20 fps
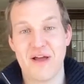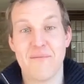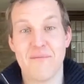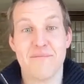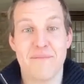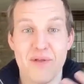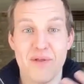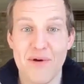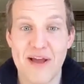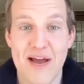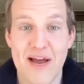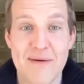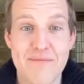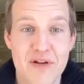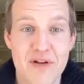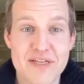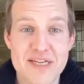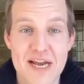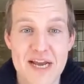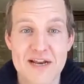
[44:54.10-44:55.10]
by the way, I'm
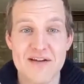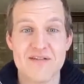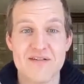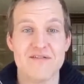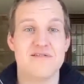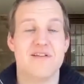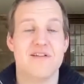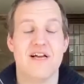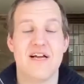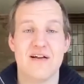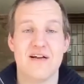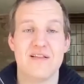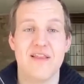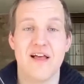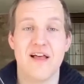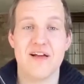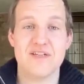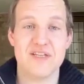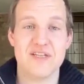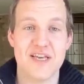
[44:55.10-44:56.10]
non-technical
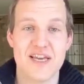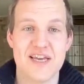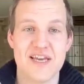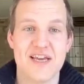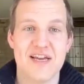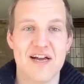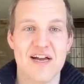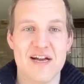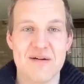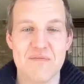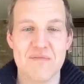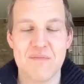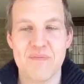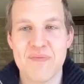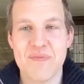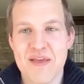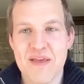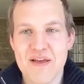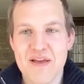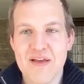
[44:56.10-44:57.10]
largely,
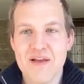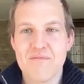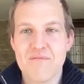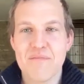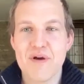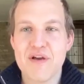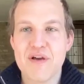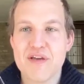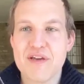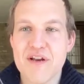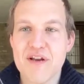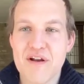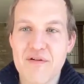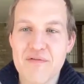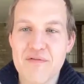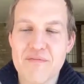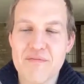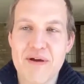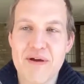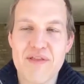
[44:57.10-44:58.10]
but you
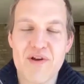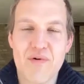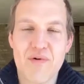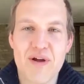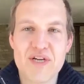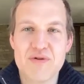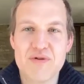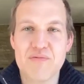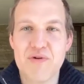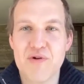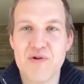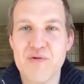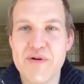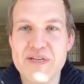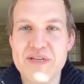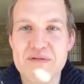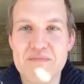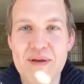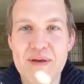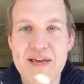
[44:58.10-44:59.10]
know, but the question would
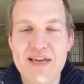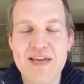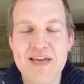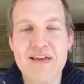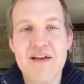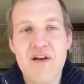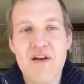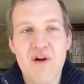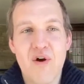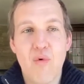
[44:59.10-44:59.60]
always be,